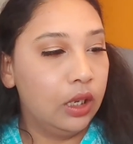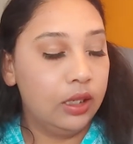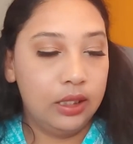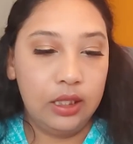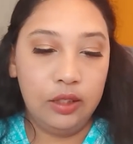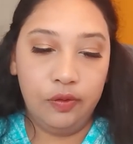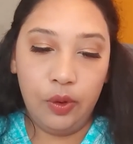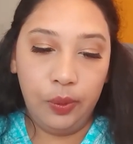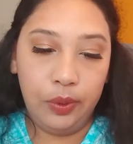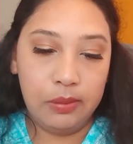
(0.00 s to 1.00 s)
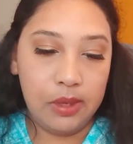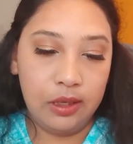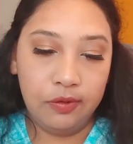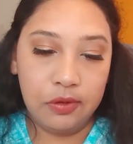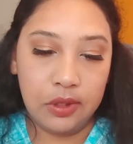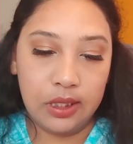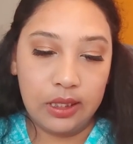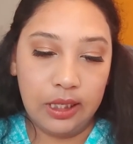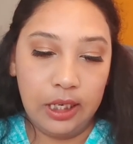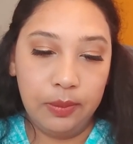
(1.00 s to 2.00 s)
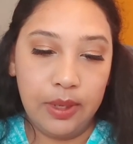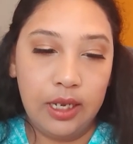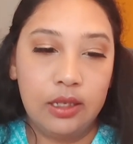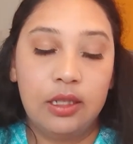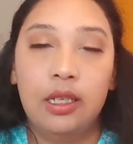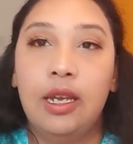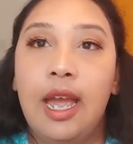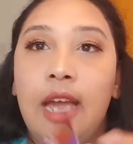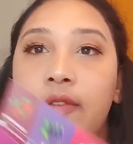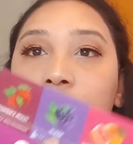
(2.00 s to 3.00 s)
it's for women for sleep, and they have